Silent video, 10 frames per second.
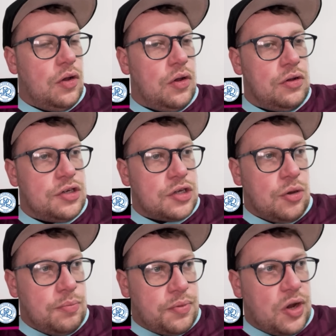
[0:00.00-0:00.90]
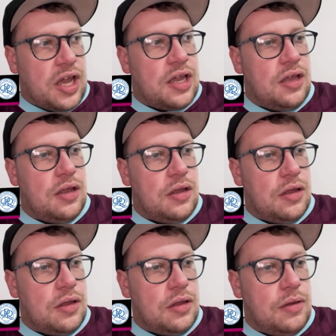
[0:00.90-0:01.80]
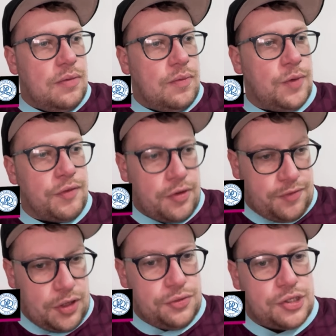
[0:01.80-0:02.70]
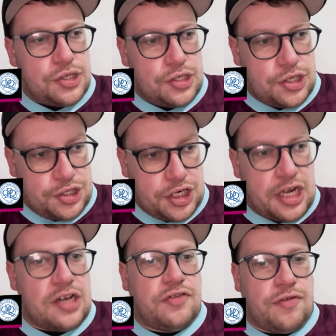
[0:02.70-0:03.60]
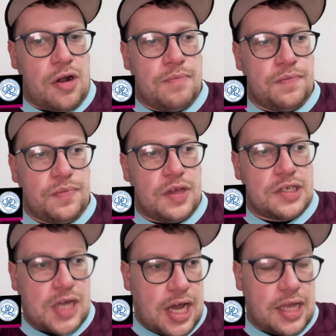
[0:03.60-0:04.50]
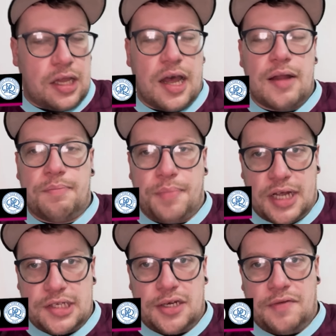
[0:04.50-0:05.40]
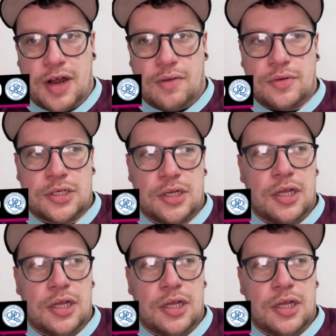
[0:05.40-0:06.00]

under Kompany, we refused to change from this high line passing around.